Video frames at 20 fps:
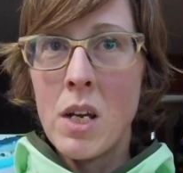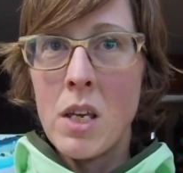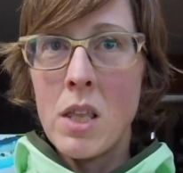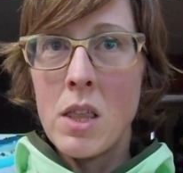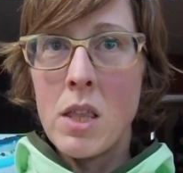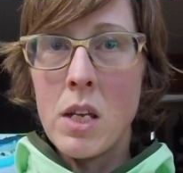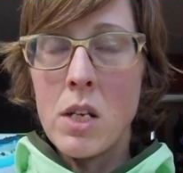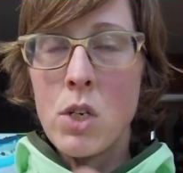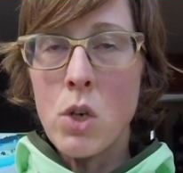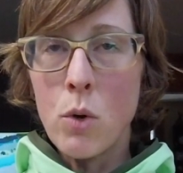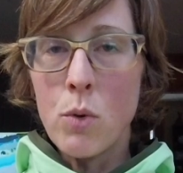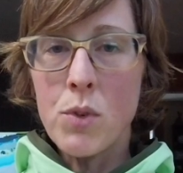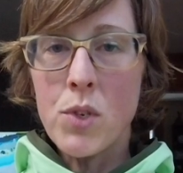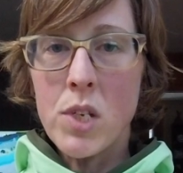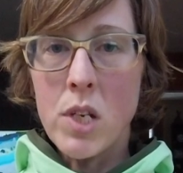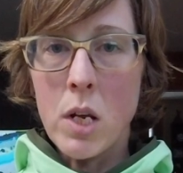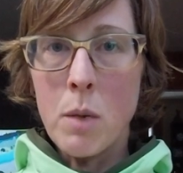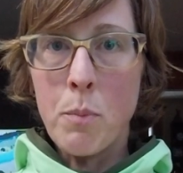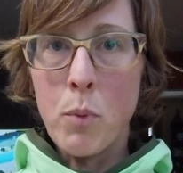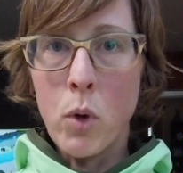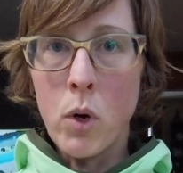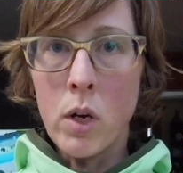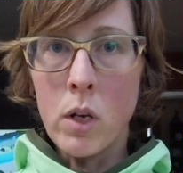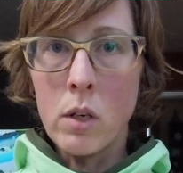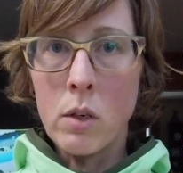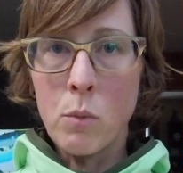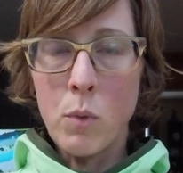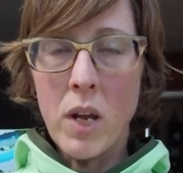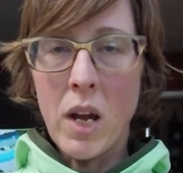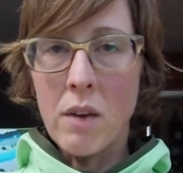they don't stay put,
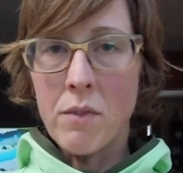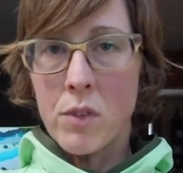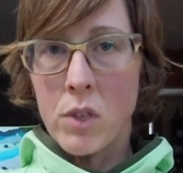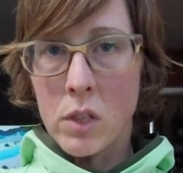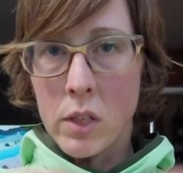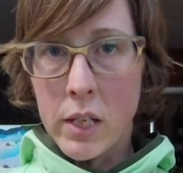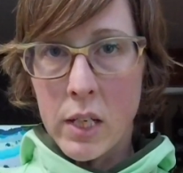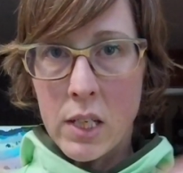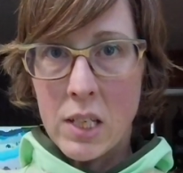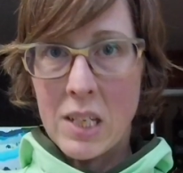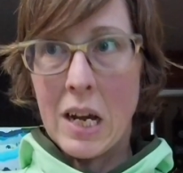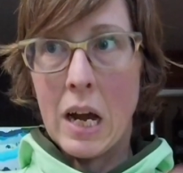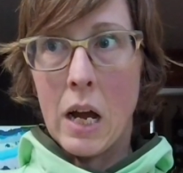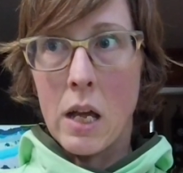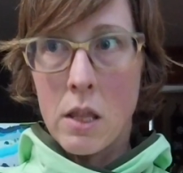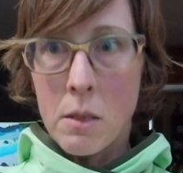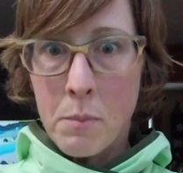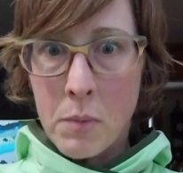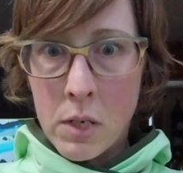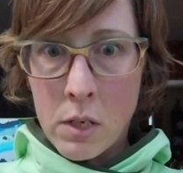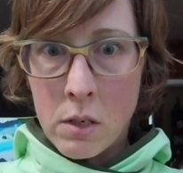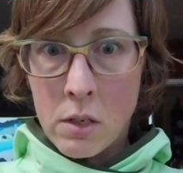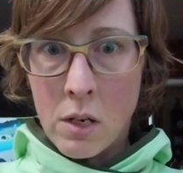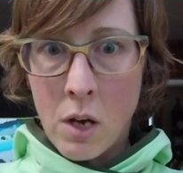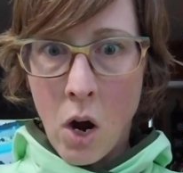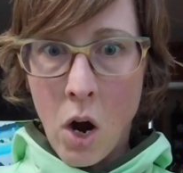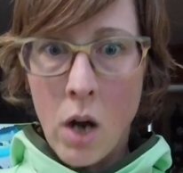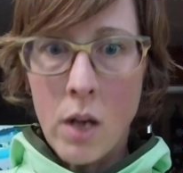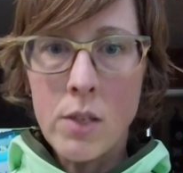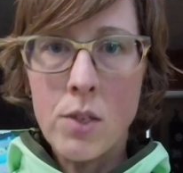and we have to like tie them in
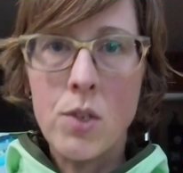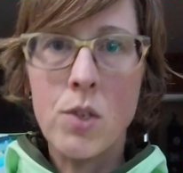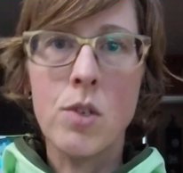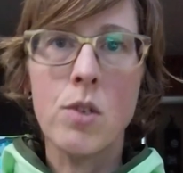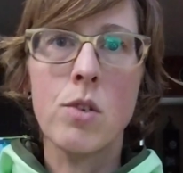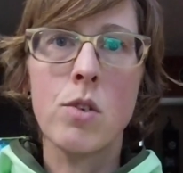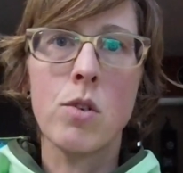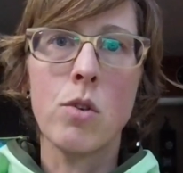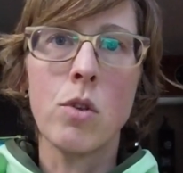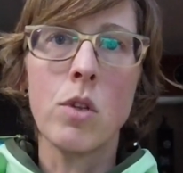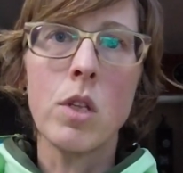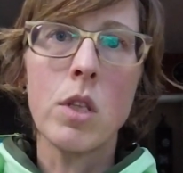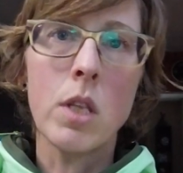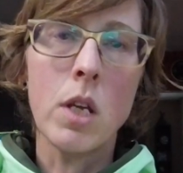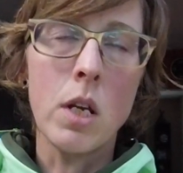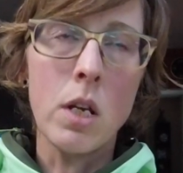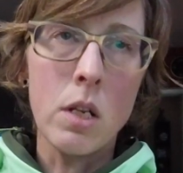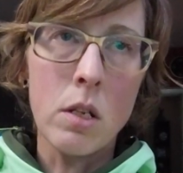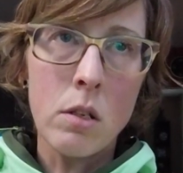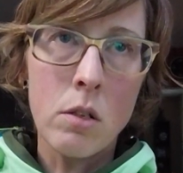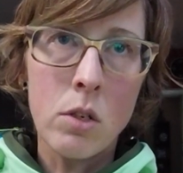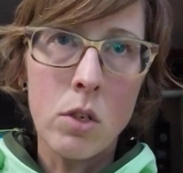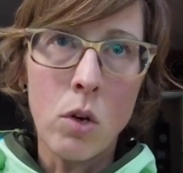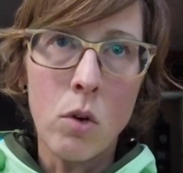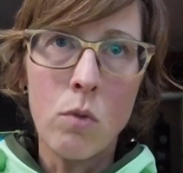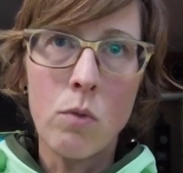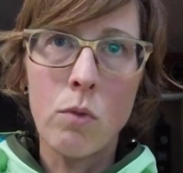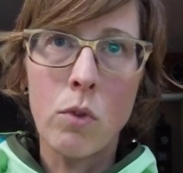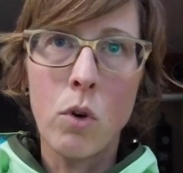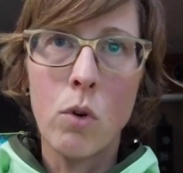knots so that they
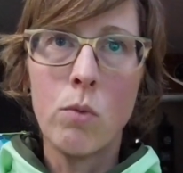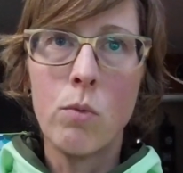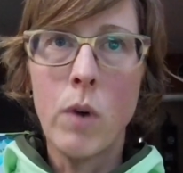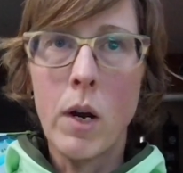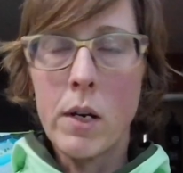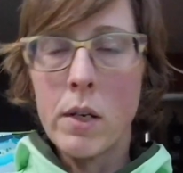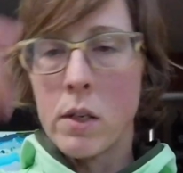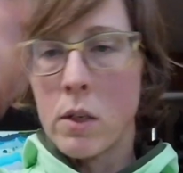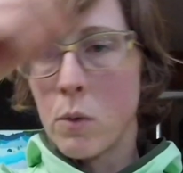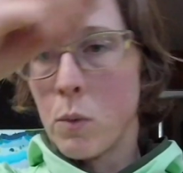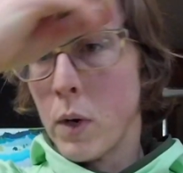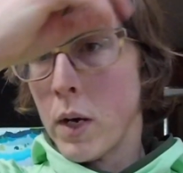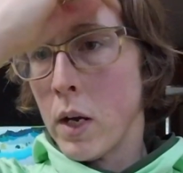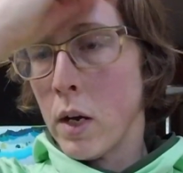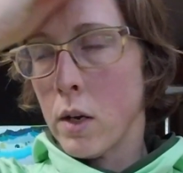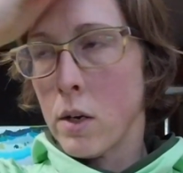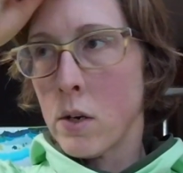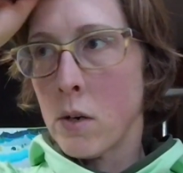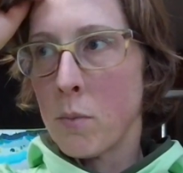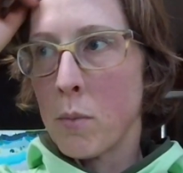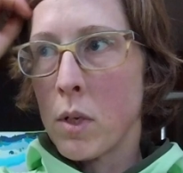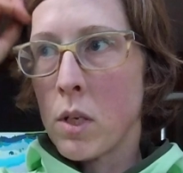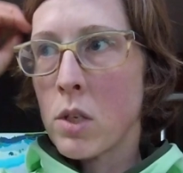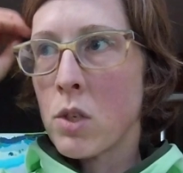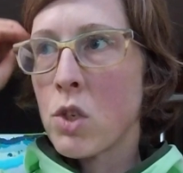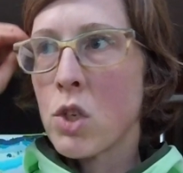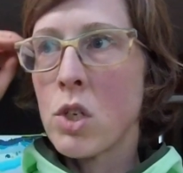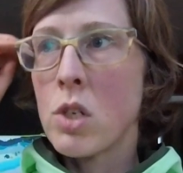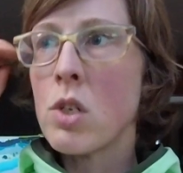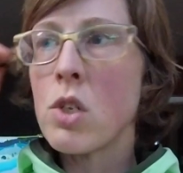don't go running away on her, because
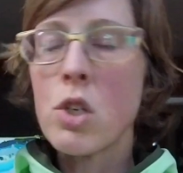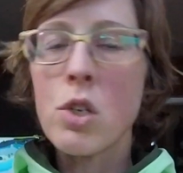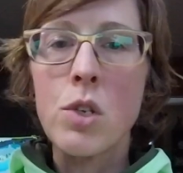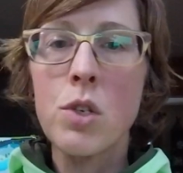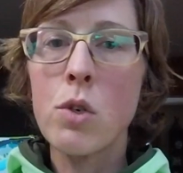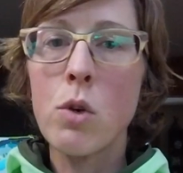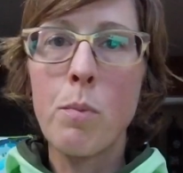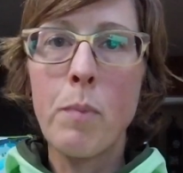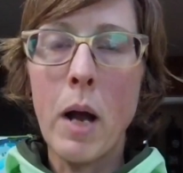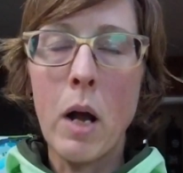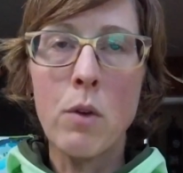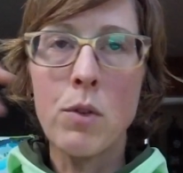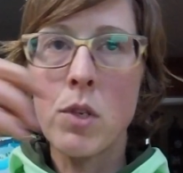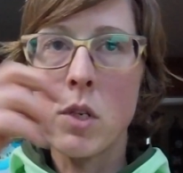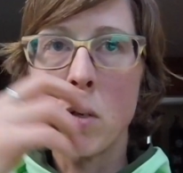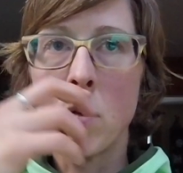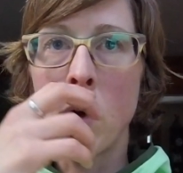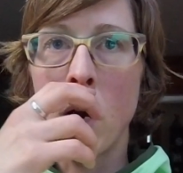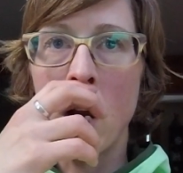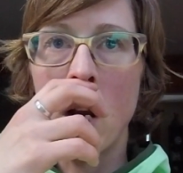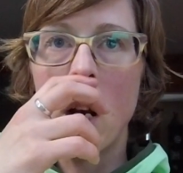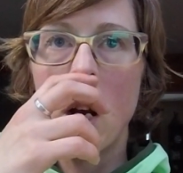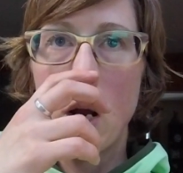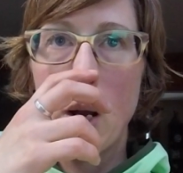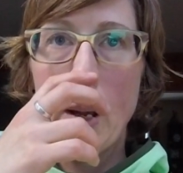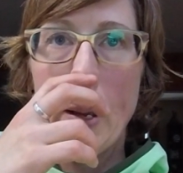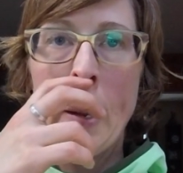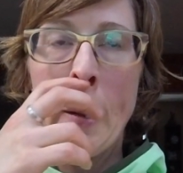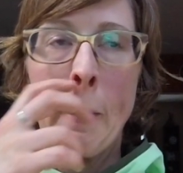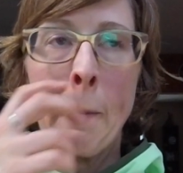she's just so bouncy, right?
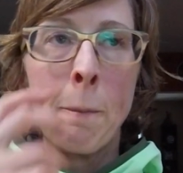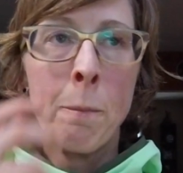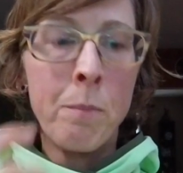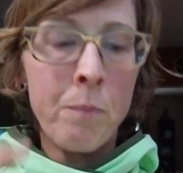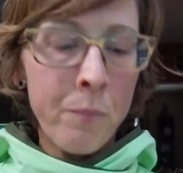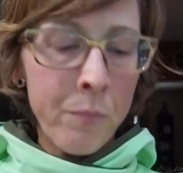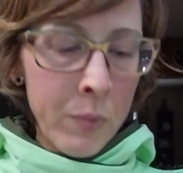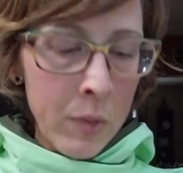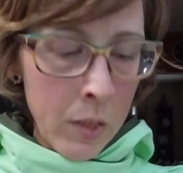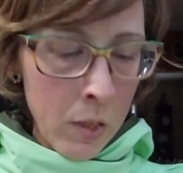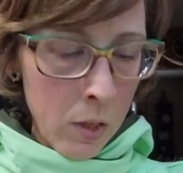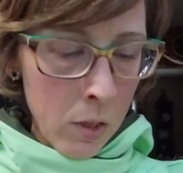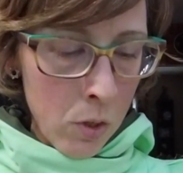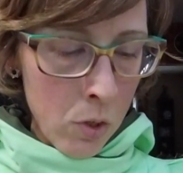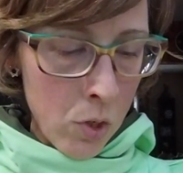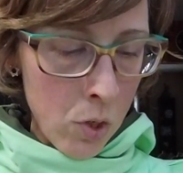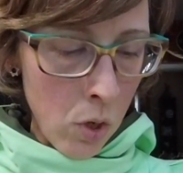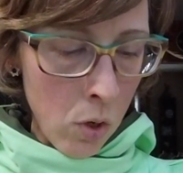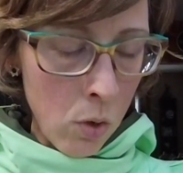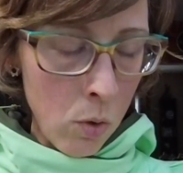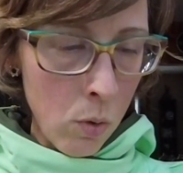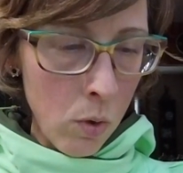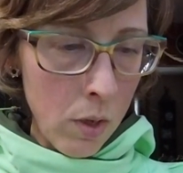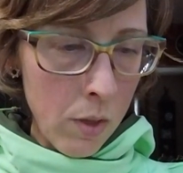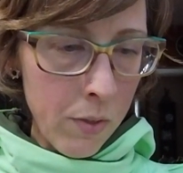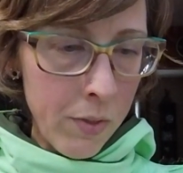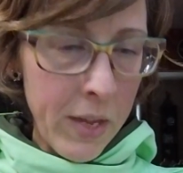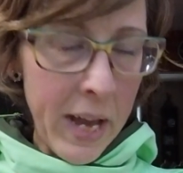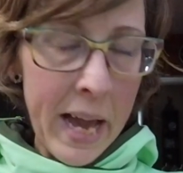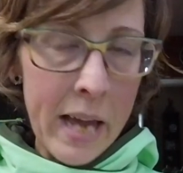So
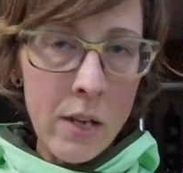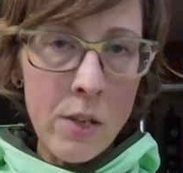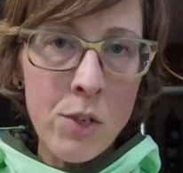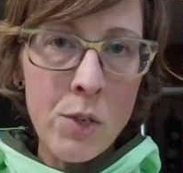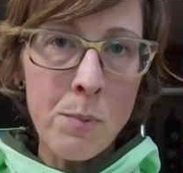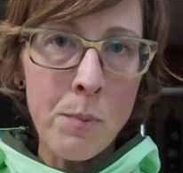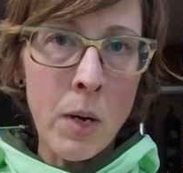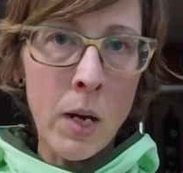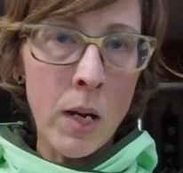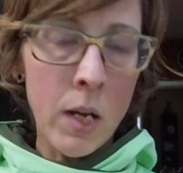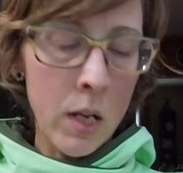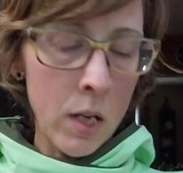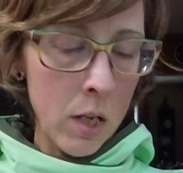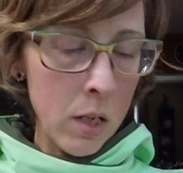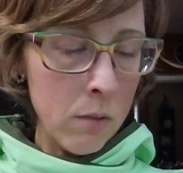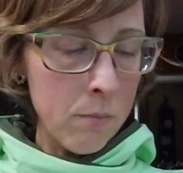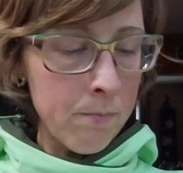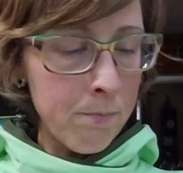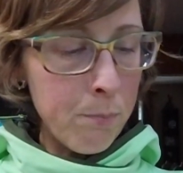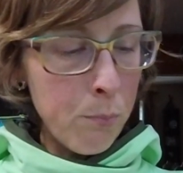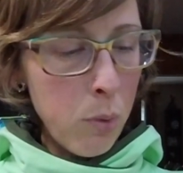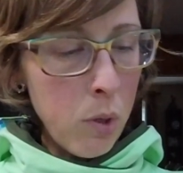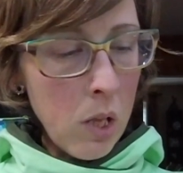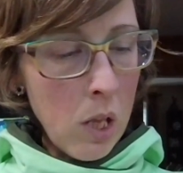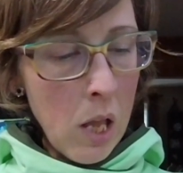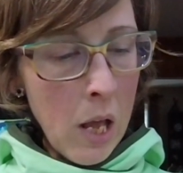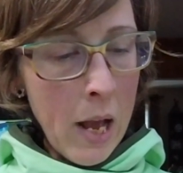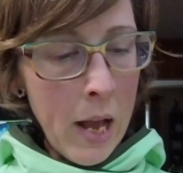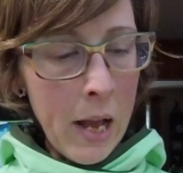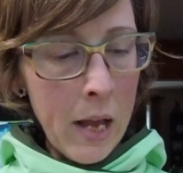that is my
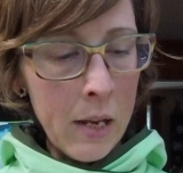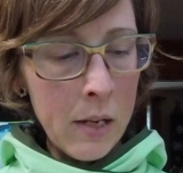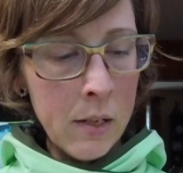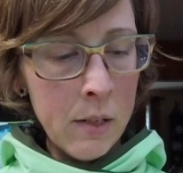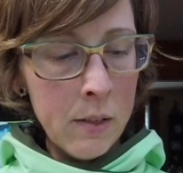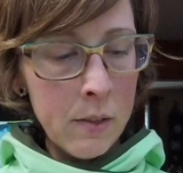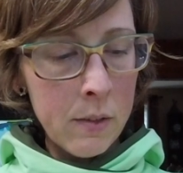plan